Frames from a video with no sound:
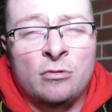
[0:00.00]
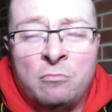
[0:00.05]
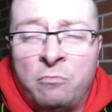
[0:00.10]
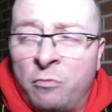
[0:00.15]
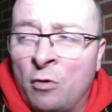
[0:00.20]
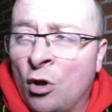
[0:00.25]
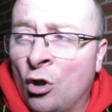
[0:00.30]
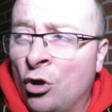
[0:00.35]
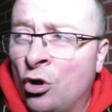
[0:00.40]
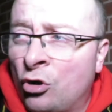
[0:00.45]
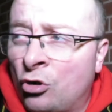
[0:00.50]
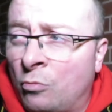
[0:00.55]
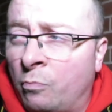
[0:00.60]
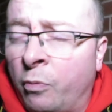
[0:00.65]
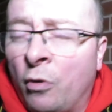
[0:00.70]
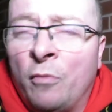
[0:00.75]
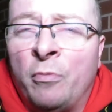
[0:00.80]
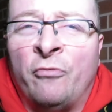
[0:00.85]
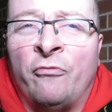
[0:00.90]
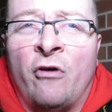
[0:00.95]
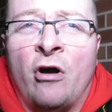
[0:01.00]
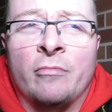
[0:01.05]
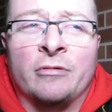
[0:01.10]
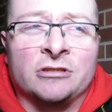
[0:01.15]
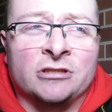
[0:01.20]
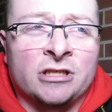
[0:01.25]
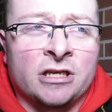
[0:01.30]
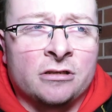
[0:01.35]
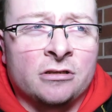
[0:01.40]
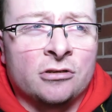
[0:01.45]
We put
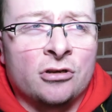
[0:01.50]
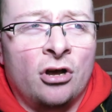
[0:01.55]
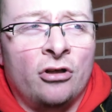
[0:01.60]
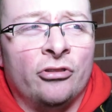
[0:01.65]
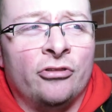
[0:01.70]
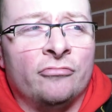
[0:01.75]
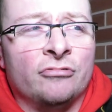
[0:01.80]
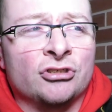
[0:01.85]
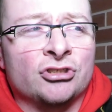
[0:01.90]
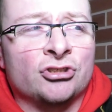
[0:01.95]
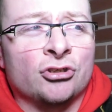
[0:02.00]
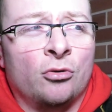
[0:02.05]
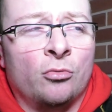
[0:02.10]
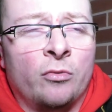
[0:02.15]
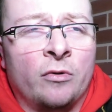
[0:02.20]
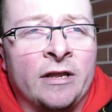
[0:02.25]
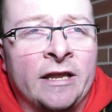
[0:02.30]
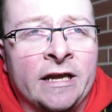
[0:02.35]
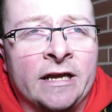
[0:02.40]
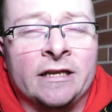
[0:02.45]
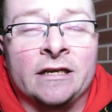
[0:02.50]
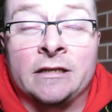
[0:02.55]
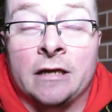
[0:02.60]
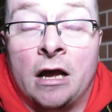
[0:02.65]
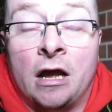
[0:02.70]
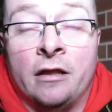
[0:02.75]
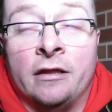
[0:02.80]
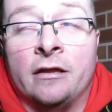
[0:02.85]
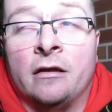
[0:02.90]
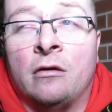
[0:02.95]
performance in, got the result we needed,
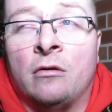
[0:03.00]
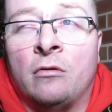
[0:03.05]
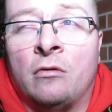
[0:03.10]
and